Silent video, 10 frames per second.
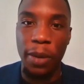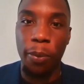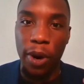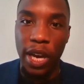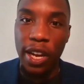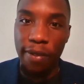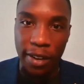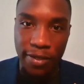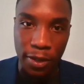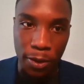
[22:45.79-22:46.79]
and more
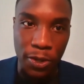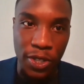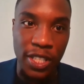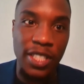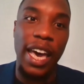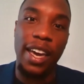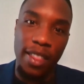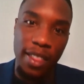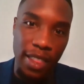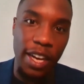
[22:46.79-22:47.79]
innovative solutions that
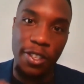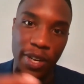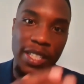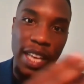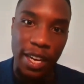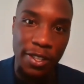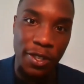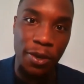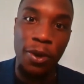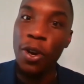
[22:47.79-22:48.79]
can then address that issue.